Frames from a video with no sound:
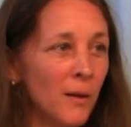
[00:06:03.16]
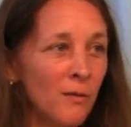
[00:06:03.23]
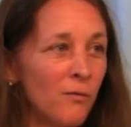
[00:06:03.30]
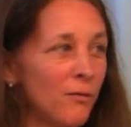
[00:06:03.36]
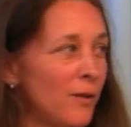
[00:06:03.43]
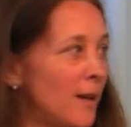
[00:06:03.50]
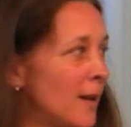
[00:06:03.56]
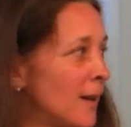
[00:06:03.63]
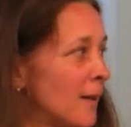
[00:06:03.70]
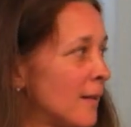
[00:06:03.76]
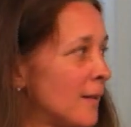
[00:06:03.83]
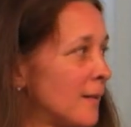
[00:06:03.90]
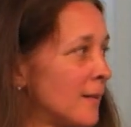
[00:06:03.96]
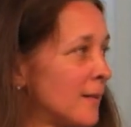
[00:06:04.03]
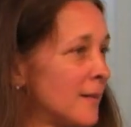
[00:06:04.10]
and fear,
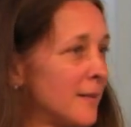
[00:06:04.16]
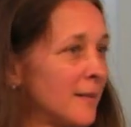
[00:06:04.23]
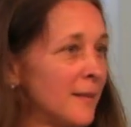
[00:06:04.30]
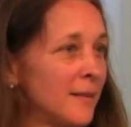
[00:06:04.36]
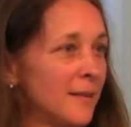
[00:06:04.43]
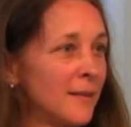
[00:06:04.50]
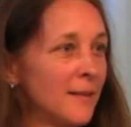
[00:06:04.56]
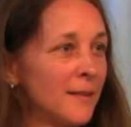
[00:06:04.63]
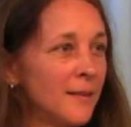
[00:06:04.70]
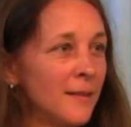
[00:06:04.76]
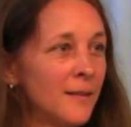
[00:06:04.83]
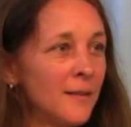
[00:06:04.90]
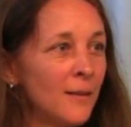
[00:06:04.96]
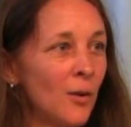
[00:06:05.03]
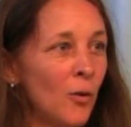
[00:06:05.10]

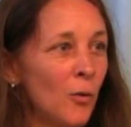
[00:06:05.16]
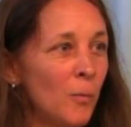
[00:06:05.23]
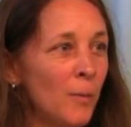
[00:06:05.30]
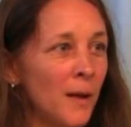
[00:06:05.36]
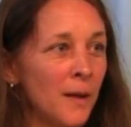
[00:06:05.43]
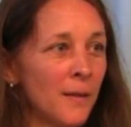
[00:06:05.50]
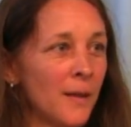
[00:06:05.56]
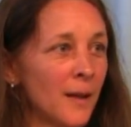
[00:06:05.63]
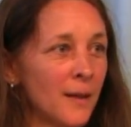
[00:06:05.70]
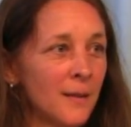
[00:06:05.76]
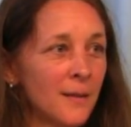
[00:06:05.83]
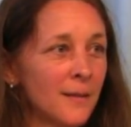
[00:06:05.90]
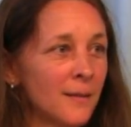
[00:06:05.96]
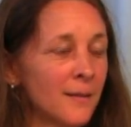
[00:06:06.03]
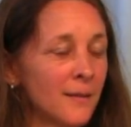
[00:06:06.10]
hoping
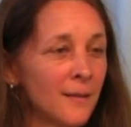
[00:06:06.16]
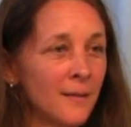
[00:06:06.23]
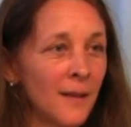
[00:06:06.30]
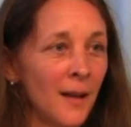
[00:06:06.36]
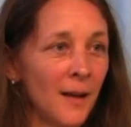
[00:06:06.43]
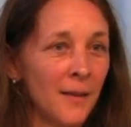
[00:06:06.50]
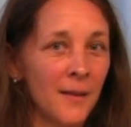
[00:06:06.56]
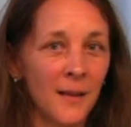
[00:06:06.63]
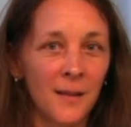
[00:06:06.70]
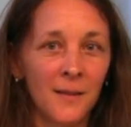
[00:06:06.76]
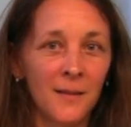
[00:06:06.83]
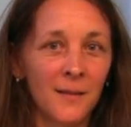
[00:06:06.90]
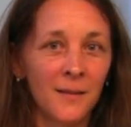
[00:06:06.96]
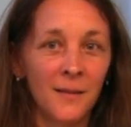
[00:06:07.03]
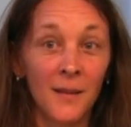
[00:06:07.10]
that, yeah, that
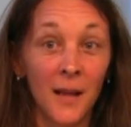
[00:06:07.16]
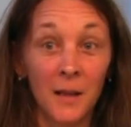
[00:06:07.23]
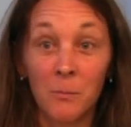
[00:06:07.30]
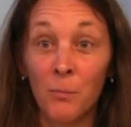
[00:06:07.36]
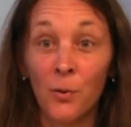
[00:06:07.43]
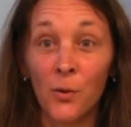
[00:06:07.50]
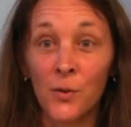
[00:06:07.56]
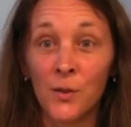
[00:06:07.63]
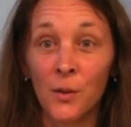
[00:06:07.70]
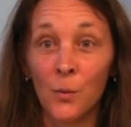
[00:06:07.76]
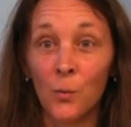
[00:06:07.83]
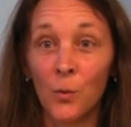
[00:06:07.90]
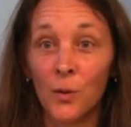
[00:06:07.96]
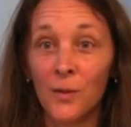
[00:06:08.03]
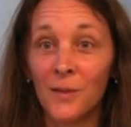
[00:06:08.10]
that
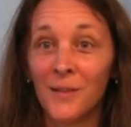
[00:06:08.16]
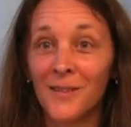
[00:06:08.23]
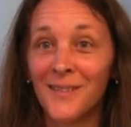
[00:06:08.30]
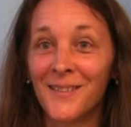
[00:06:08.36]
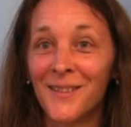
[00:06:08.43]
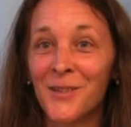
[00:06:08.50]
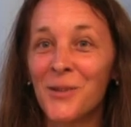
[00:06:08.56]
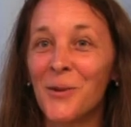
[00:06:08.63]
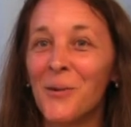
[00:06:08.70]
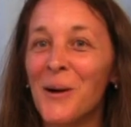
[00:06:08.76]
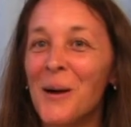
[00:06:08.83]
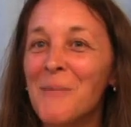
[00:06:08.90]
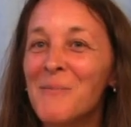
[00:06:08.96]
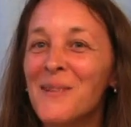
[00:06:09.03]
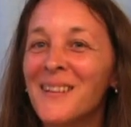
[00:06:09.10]
person would show
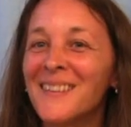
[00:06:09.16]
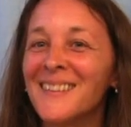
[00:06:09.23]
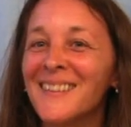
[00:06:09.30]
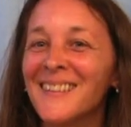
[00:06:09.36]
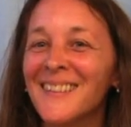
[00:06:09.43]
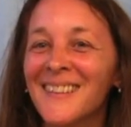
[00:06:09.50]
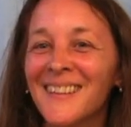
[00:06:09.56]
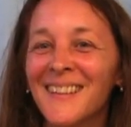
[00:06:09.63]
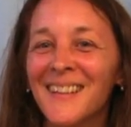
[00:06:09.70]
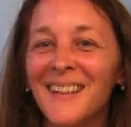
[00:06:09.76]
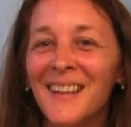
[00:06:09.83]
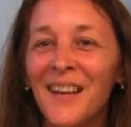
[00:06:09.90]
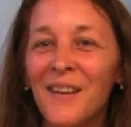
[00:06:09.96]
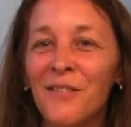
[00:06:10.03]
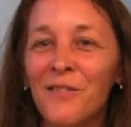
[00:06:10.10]
up,
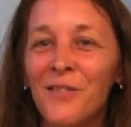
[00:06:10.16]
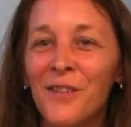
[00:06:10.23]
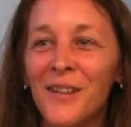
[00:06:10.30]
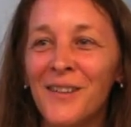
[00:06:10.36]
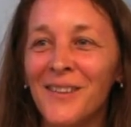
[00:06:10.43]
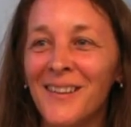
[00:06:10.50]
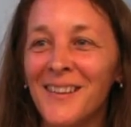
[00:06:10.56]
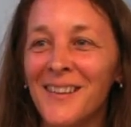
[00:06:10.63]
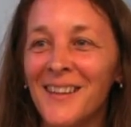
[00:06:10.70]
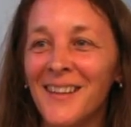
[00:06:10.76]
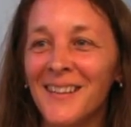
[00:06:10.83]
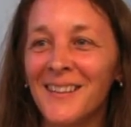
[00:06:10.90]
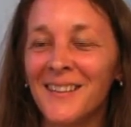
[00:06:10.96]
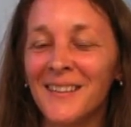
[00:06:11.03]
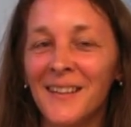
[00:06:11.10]
and fearing
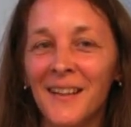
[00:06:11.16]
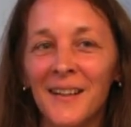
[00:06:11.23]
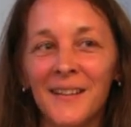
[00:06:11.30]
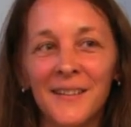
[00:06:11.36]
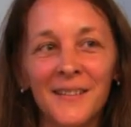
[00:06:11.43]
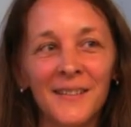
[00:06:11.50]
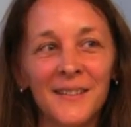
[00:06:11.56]
that, yeah,